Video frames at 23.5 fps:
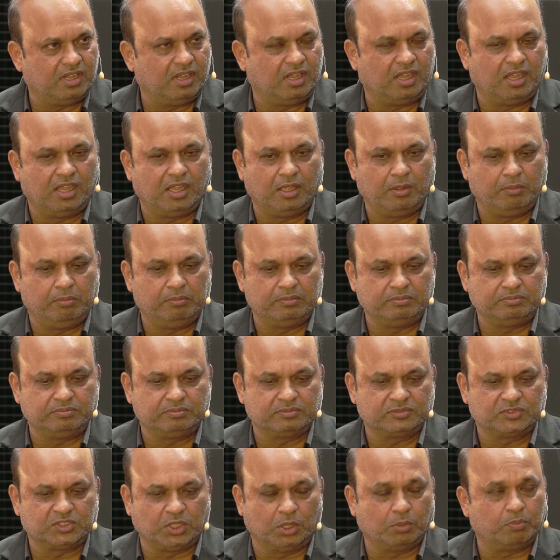Um,
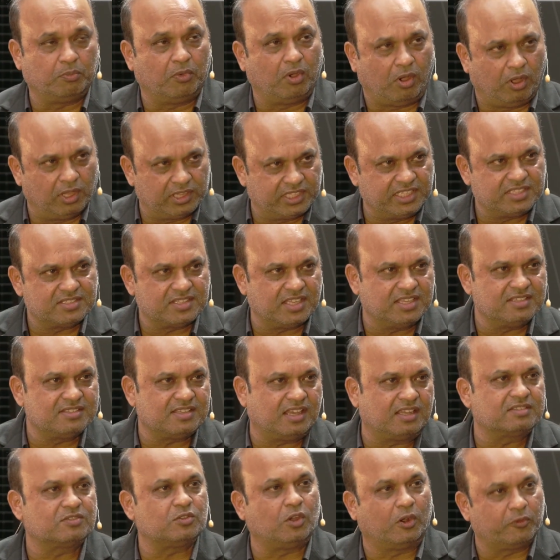so all these things
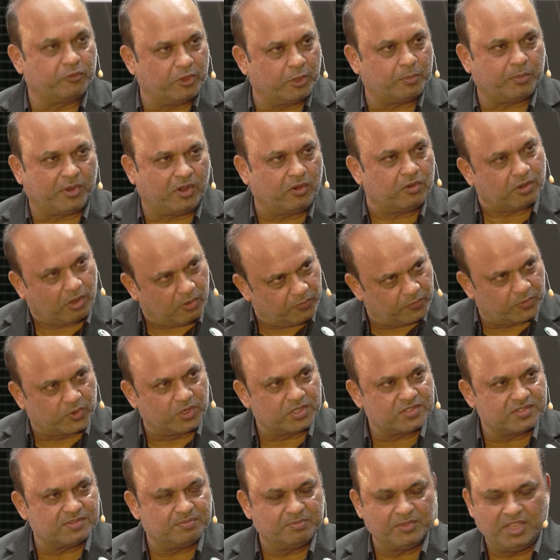are software powered, of
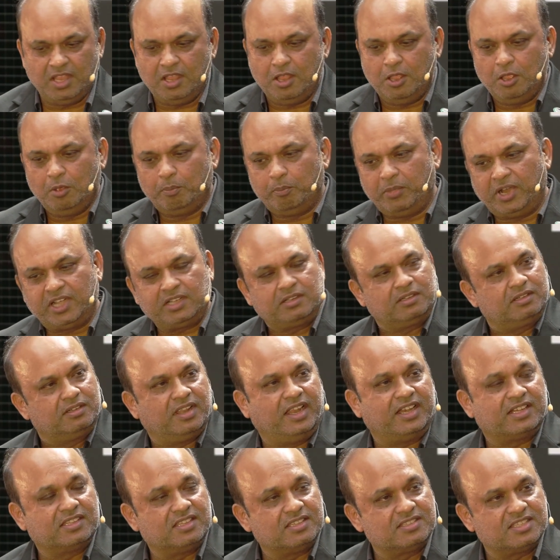course, but
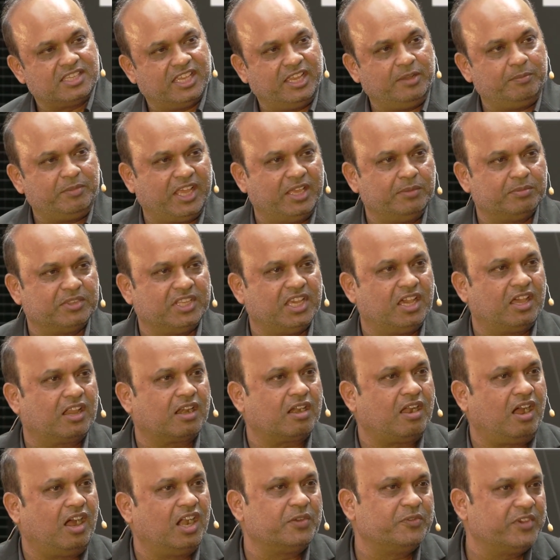at the same time they are
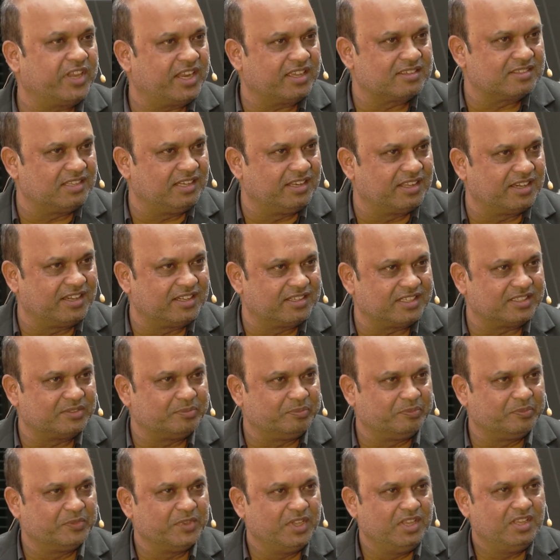hardware accelerated. Mm
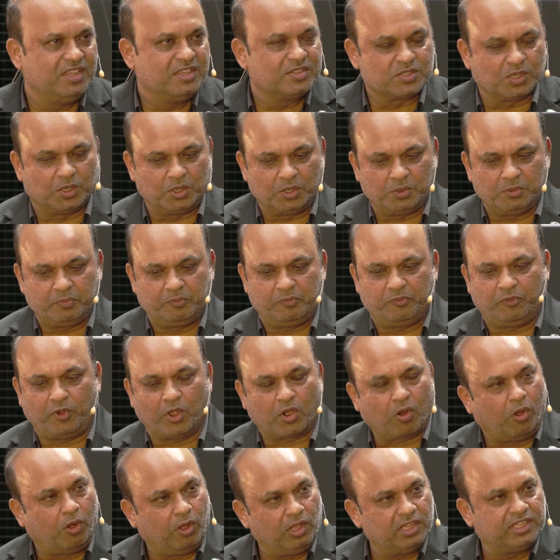-hmm. So for
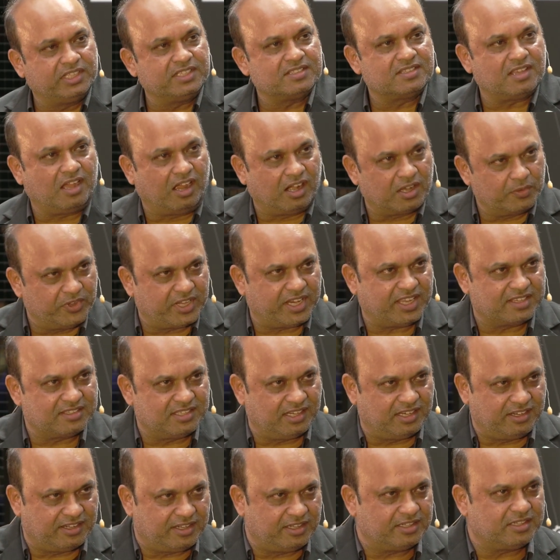all this hardware
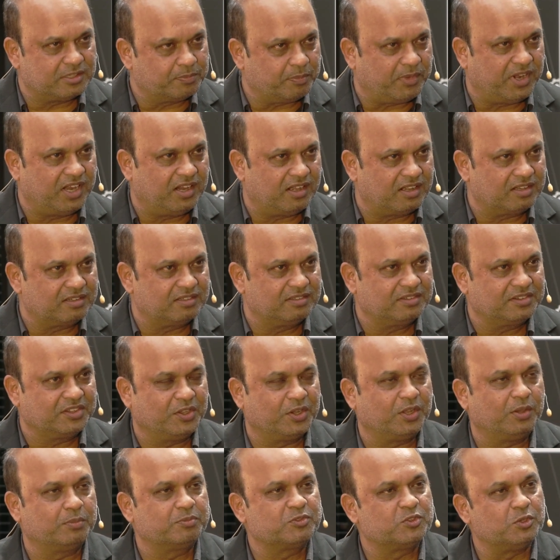accelerated part, you
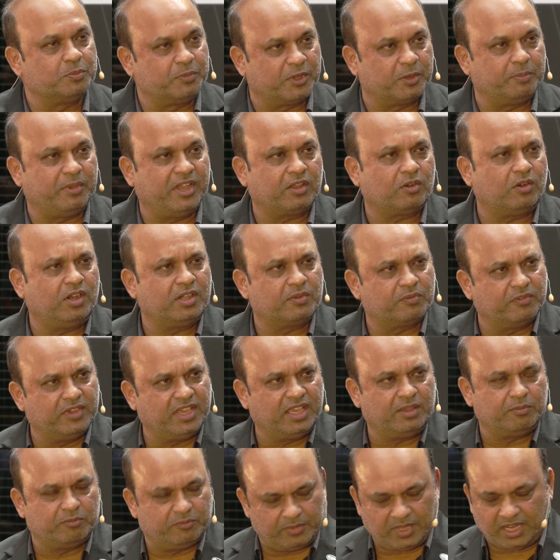know, Supermicro at we
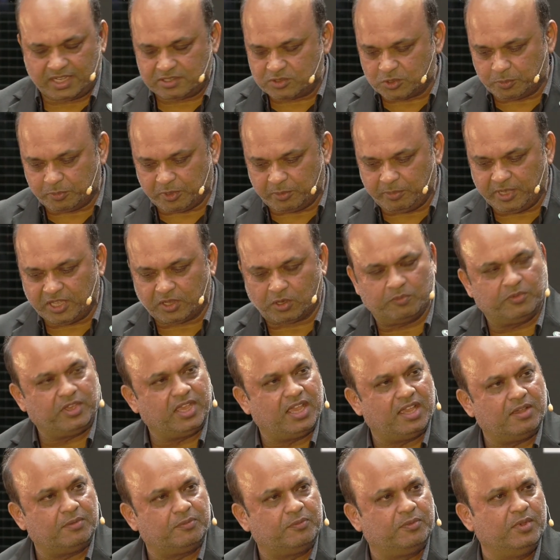at Supermicro we
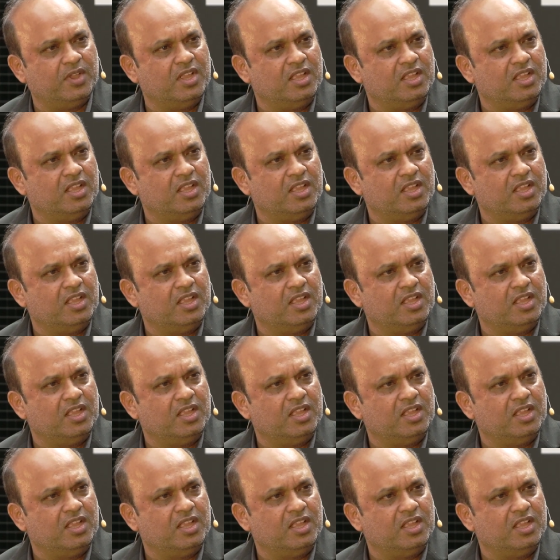have